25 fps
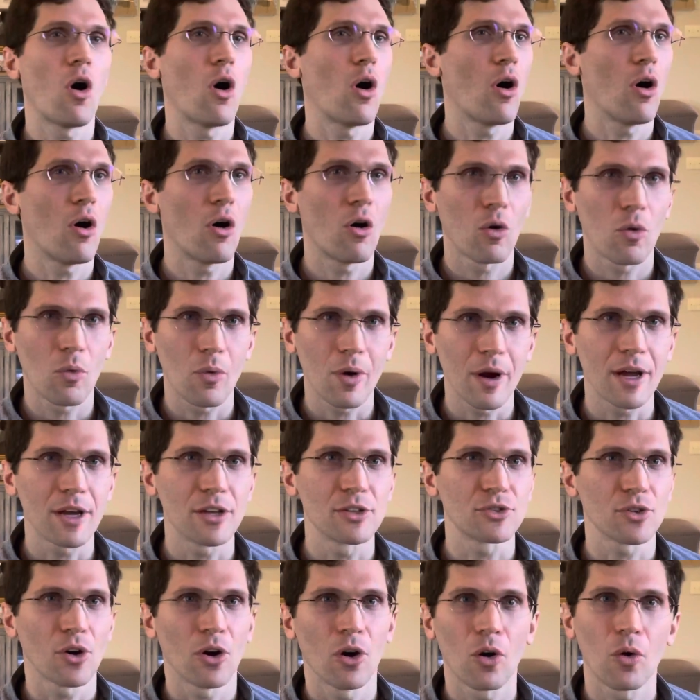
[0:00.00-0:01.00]

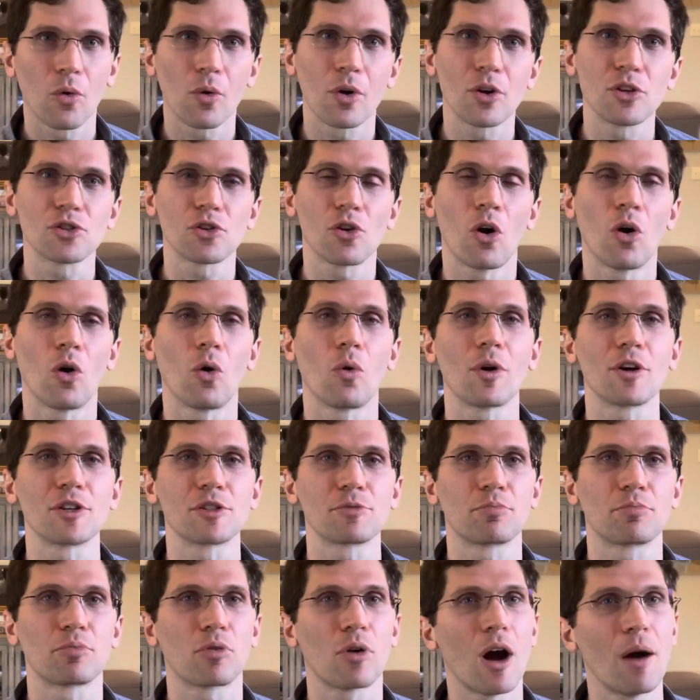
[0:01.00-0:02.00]
always
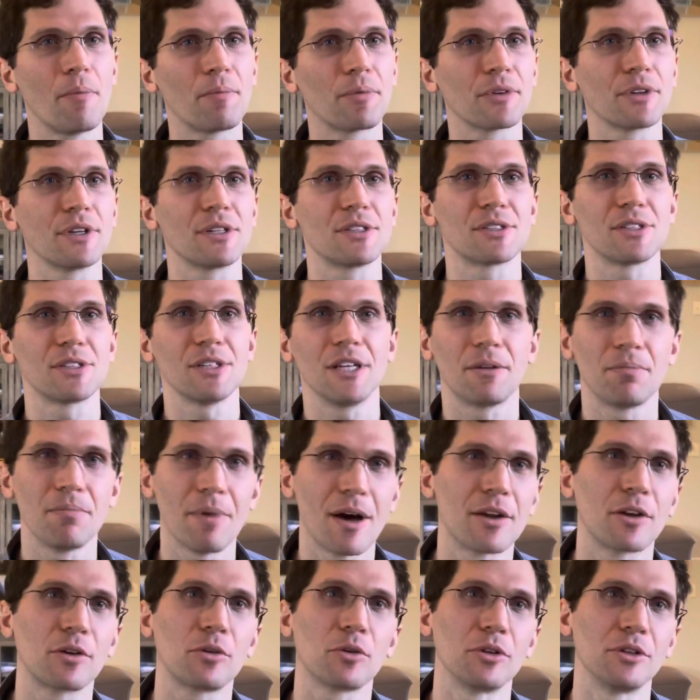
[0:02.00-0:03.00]
promptly seek
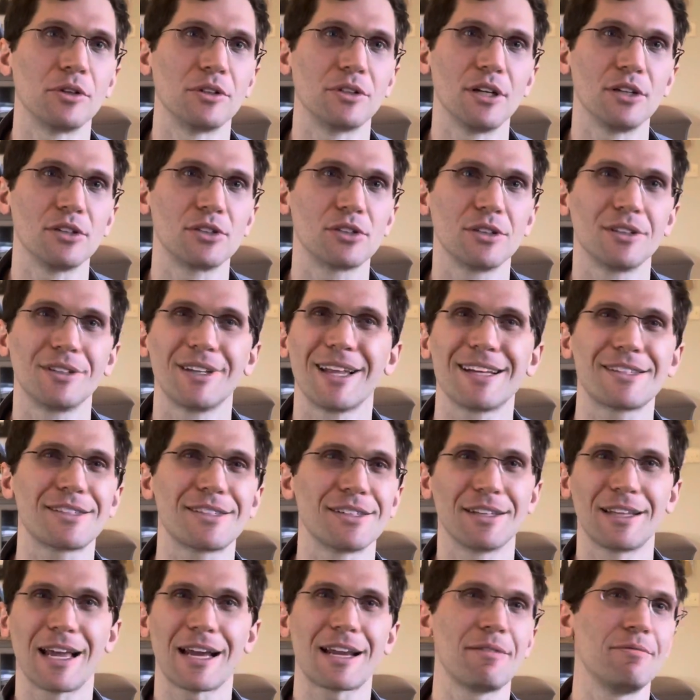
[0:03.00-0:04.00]
medical attention. I
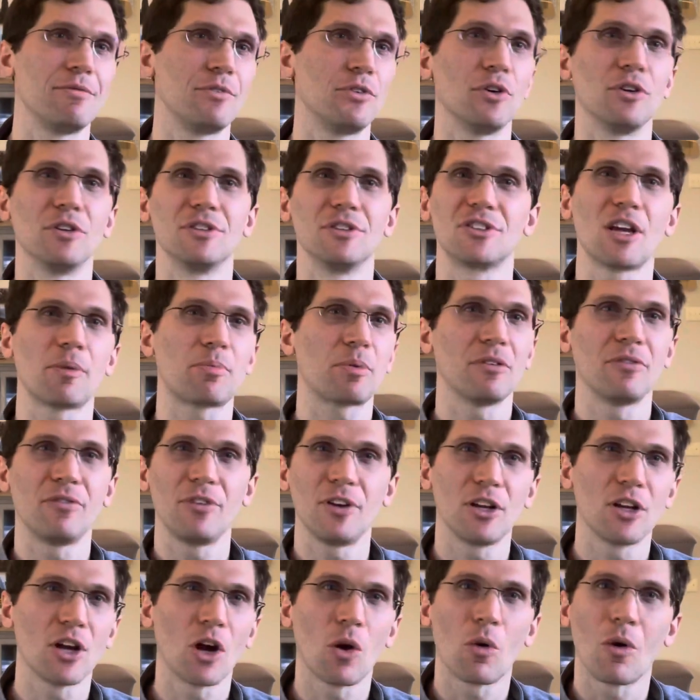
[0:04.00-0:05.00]
can do a separate
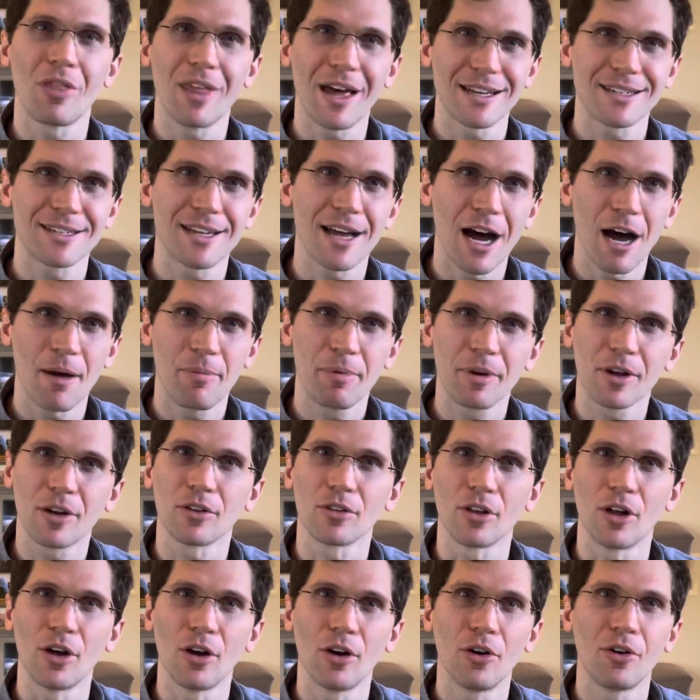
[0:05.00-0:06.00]
video on that topic
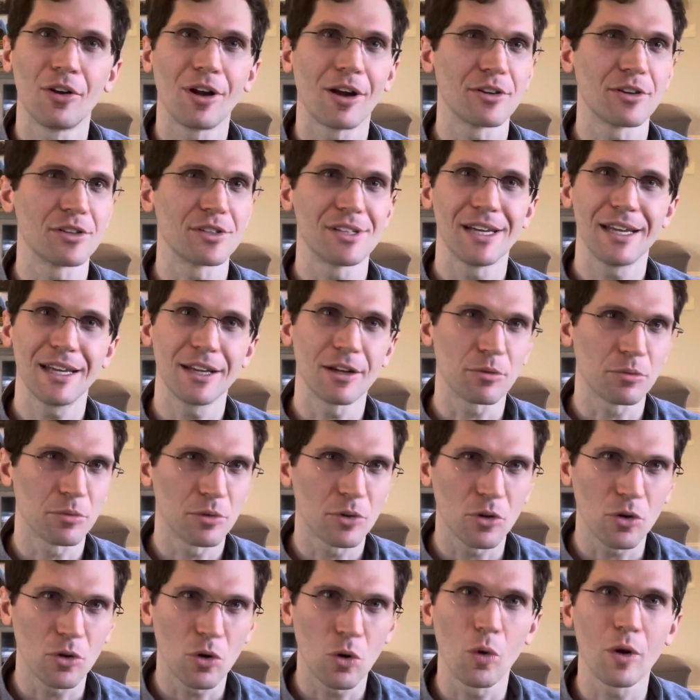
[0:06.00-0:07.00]
alone. I'll just hit it
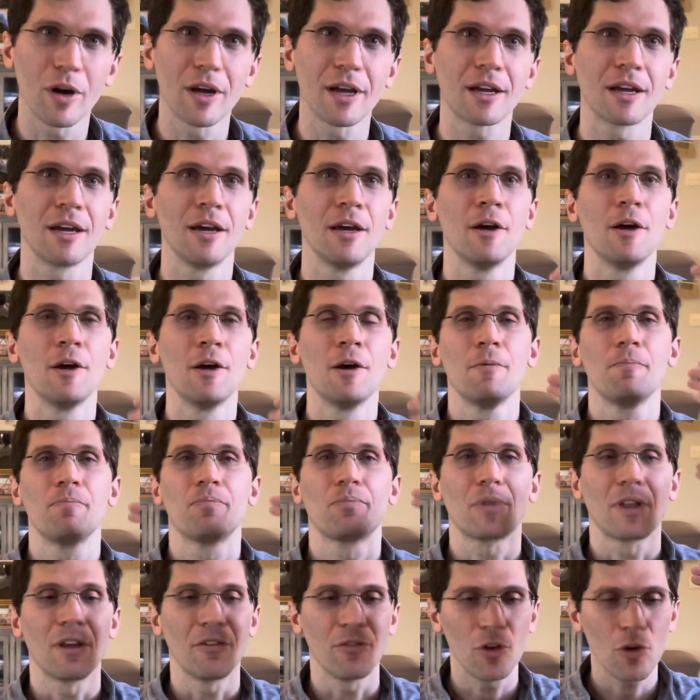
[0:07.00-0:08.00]
real quick.
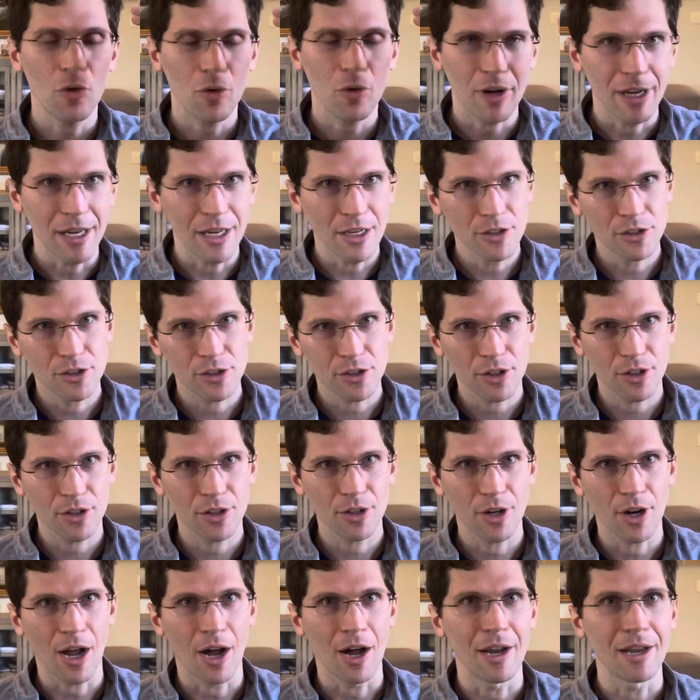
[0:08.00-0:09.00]
If you were
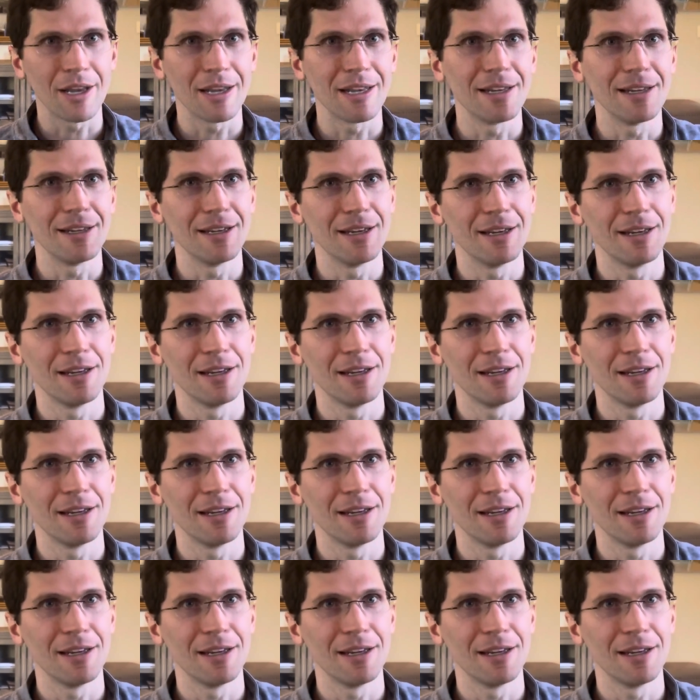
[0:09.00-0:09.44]
injured on